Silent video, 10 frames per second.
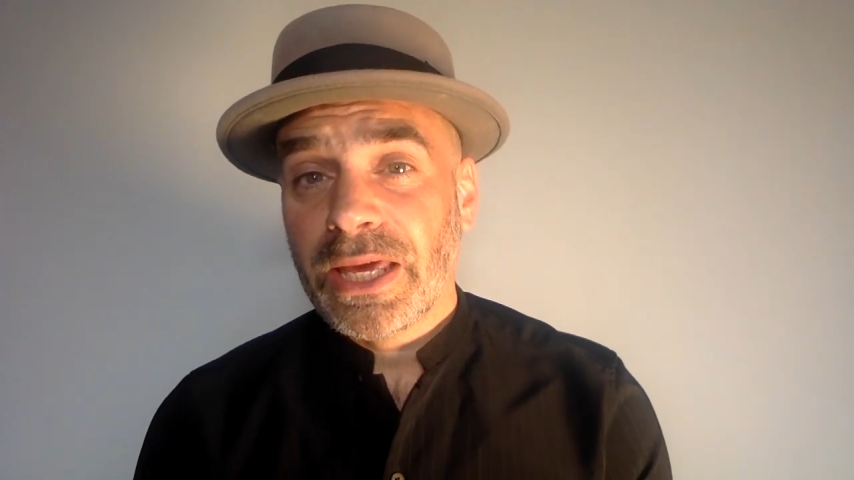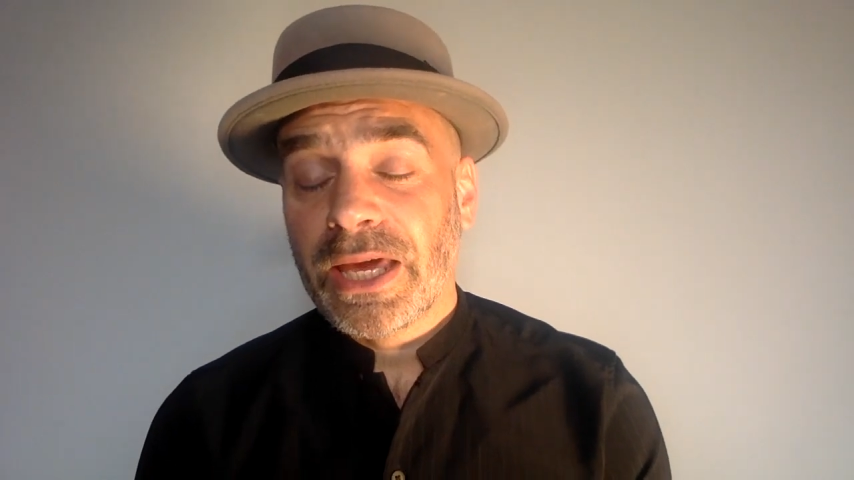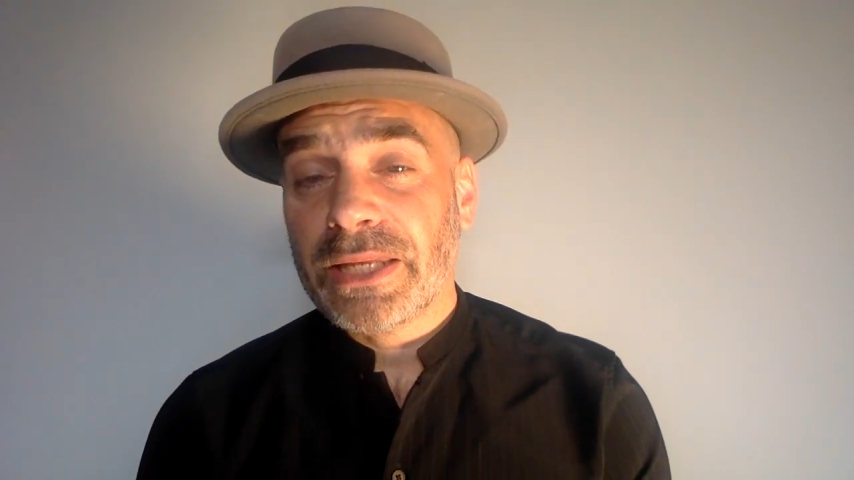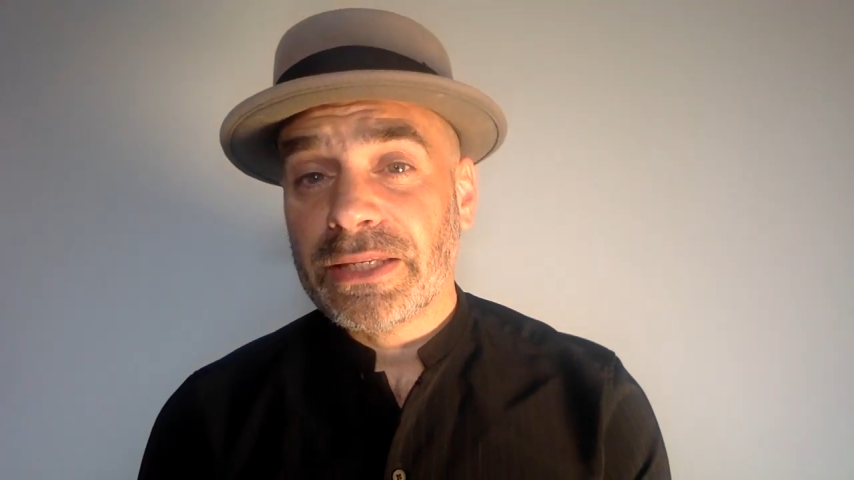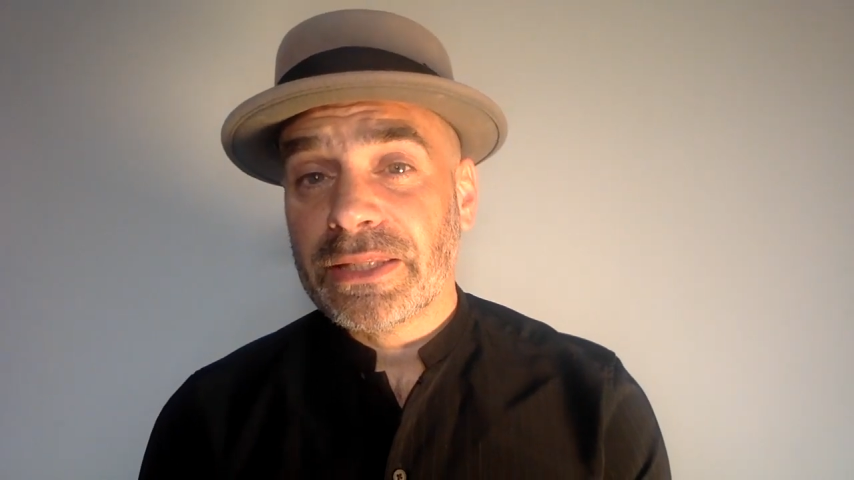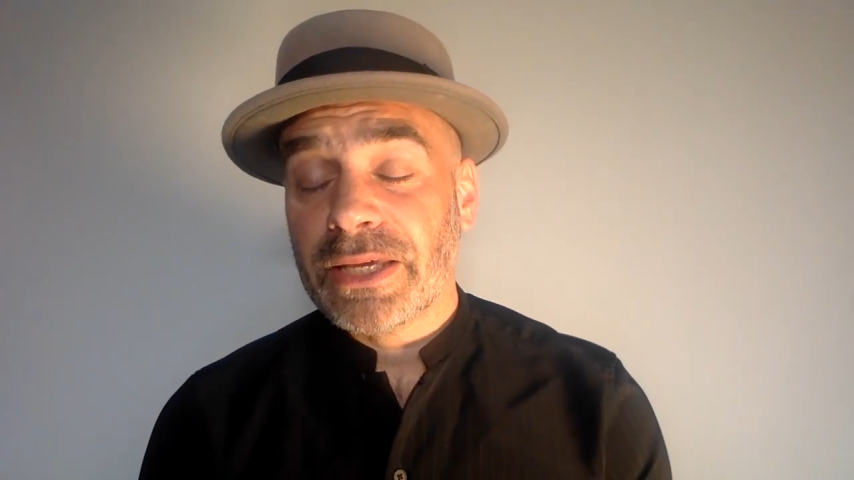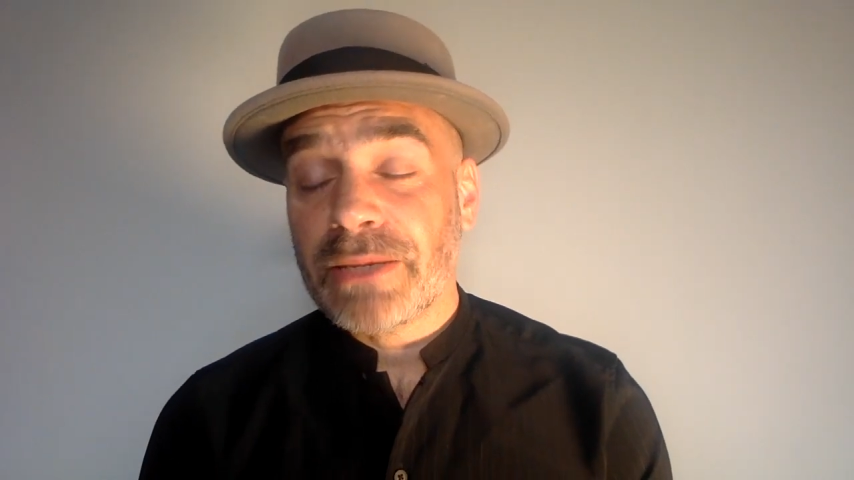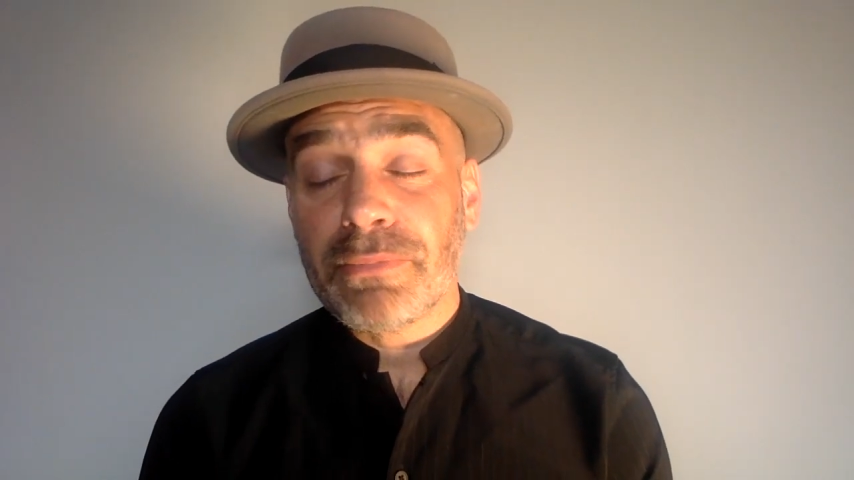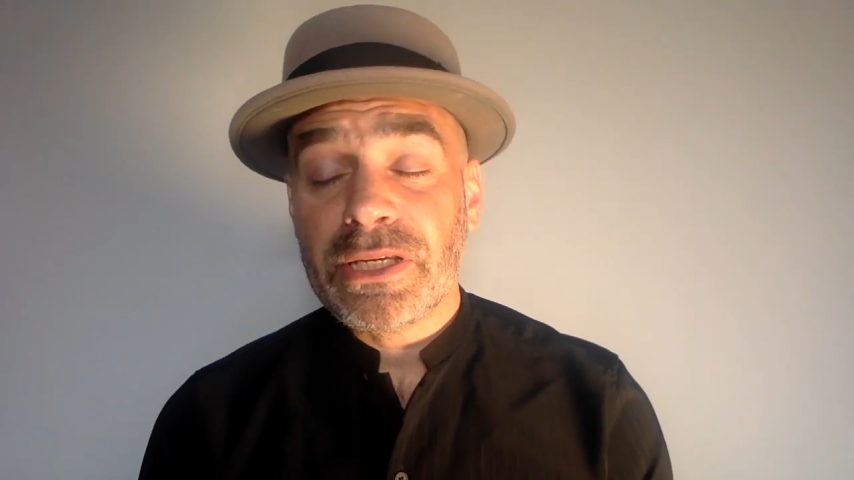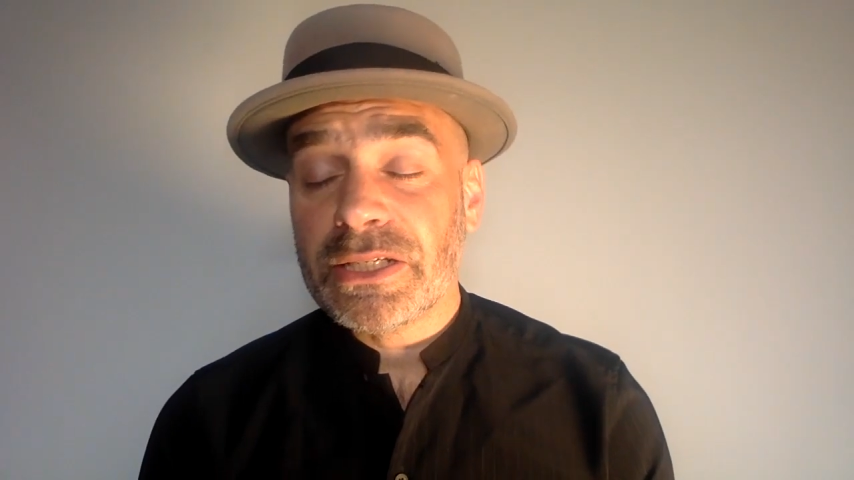And they
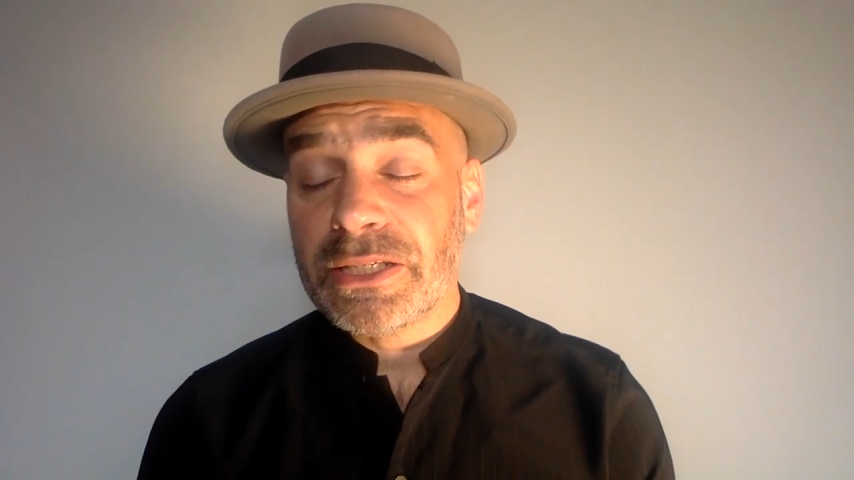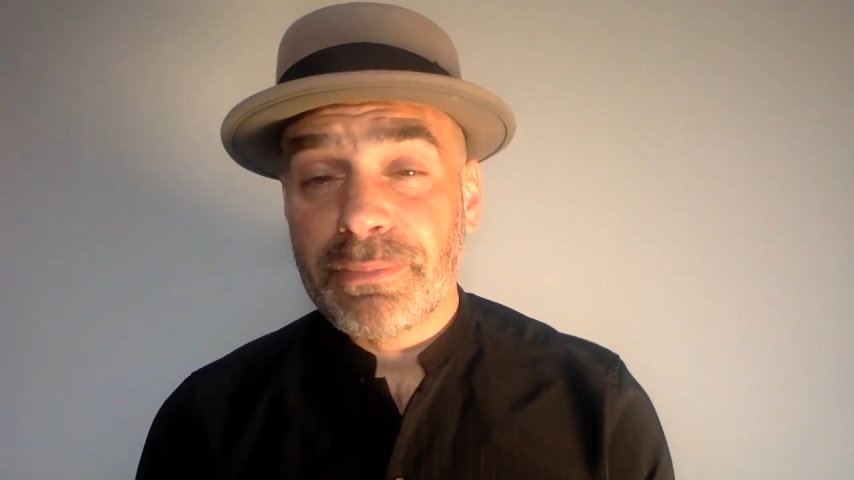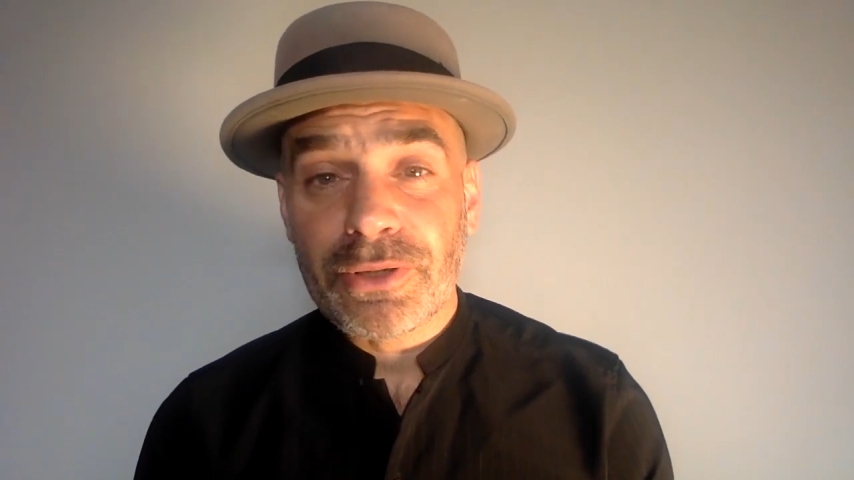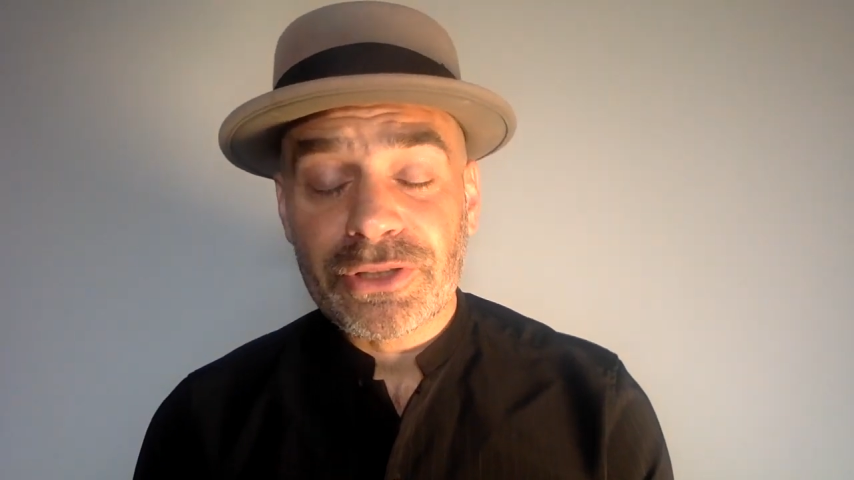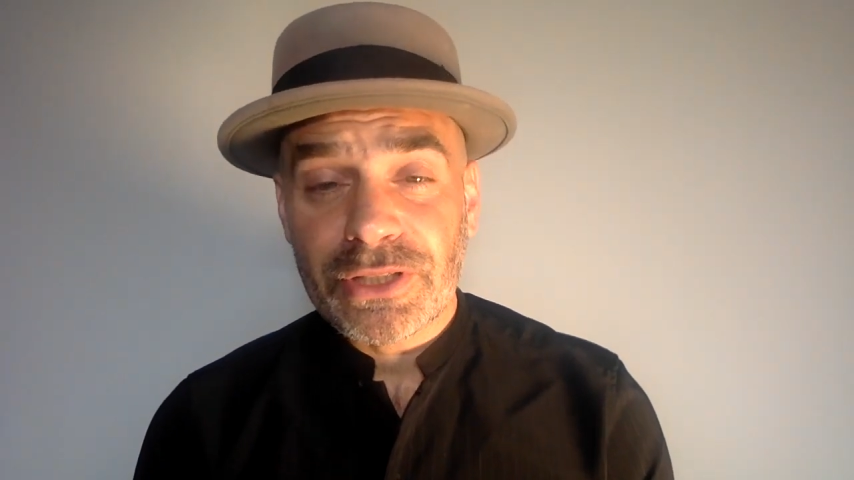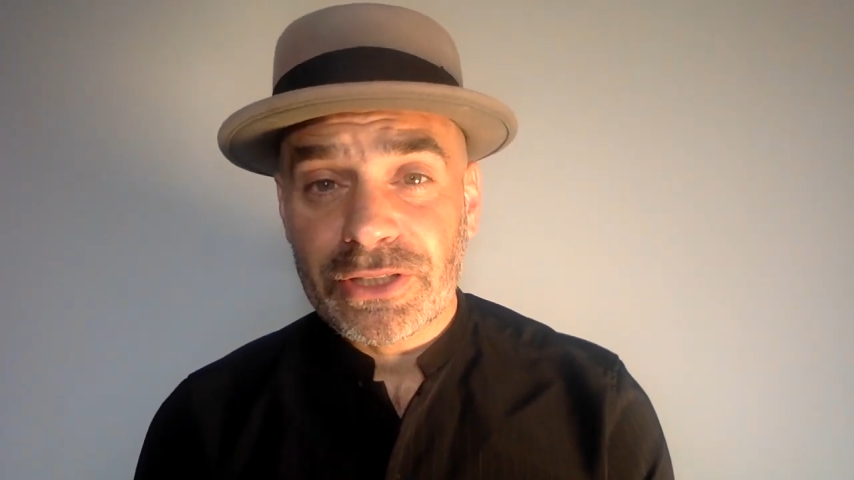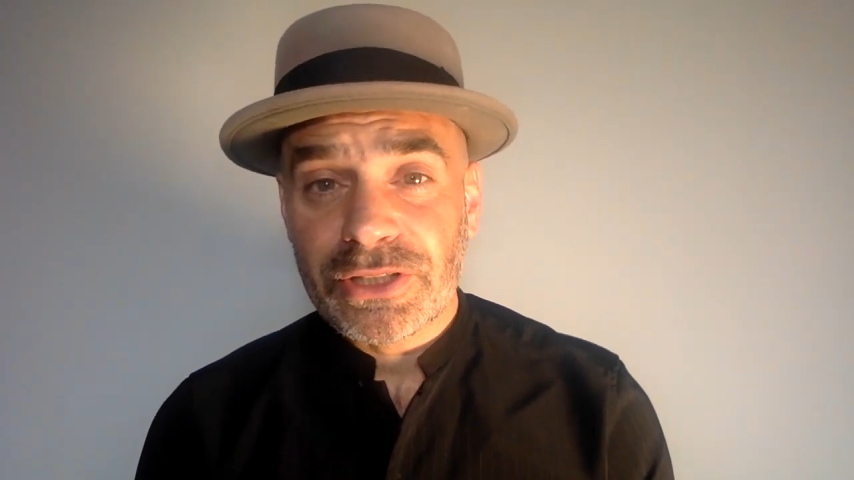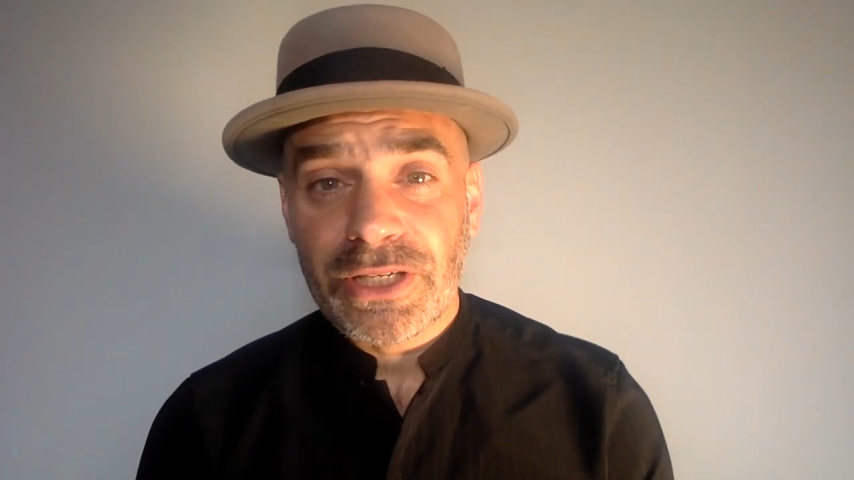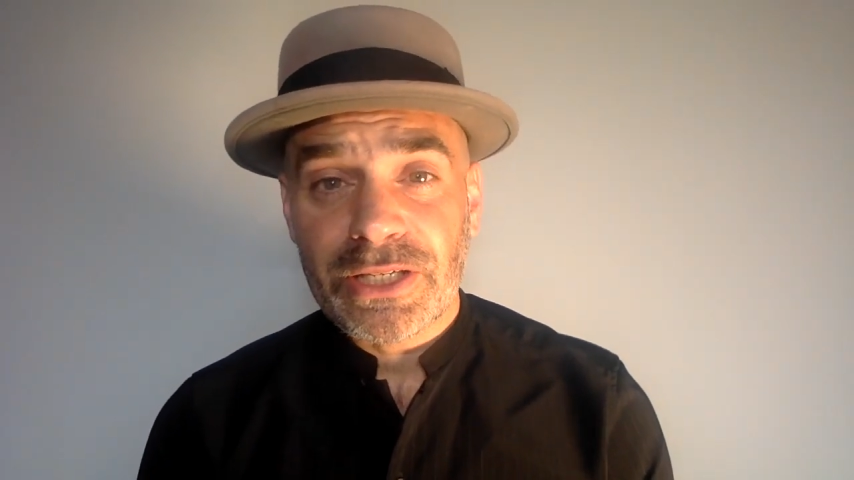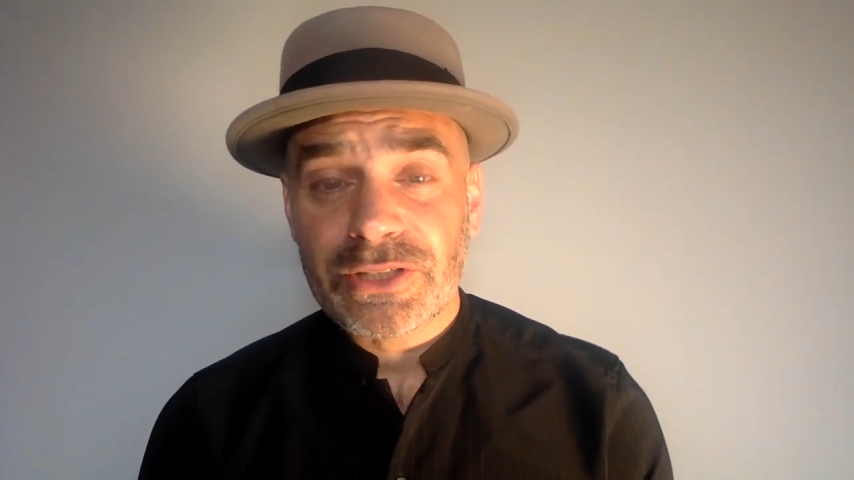immediately burst into
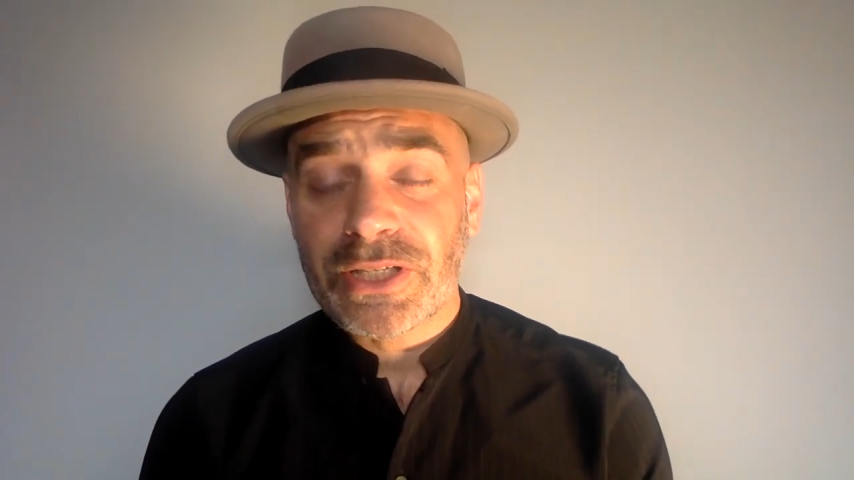tears.